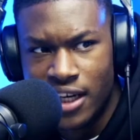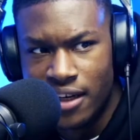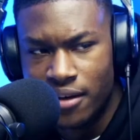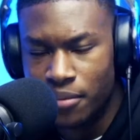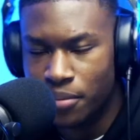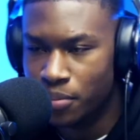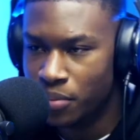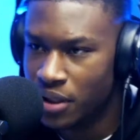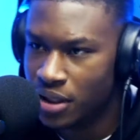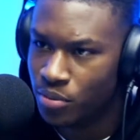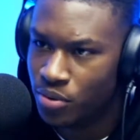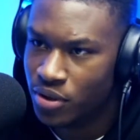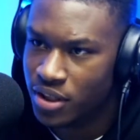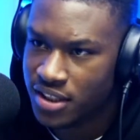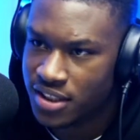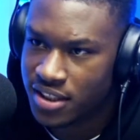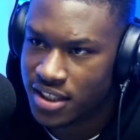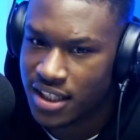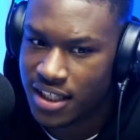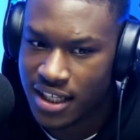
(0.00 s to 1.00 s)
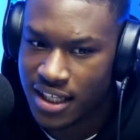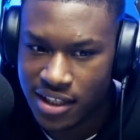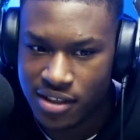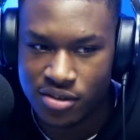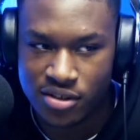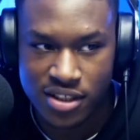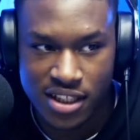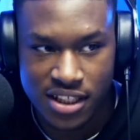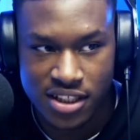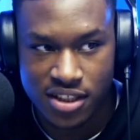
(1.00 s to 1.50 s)
I had a big boy set, like
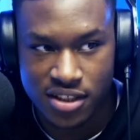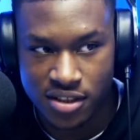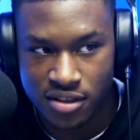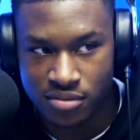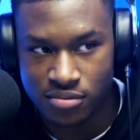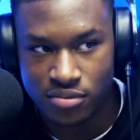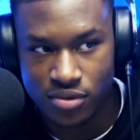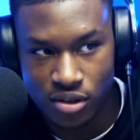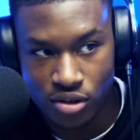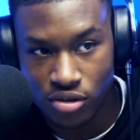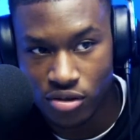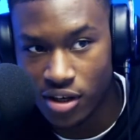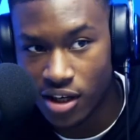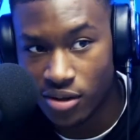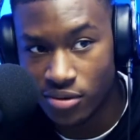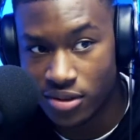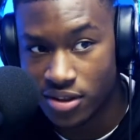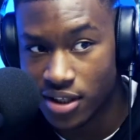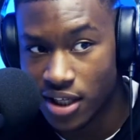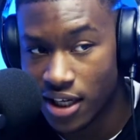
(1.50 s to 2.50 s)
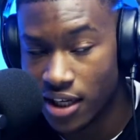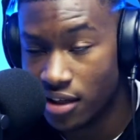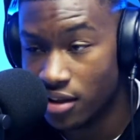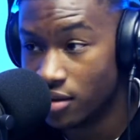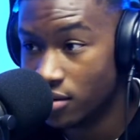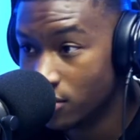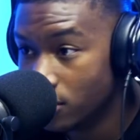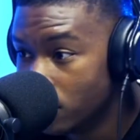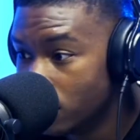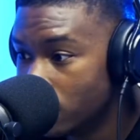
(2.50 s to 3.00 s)
there was actually the crowd was kind
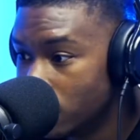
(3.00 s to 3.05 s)
of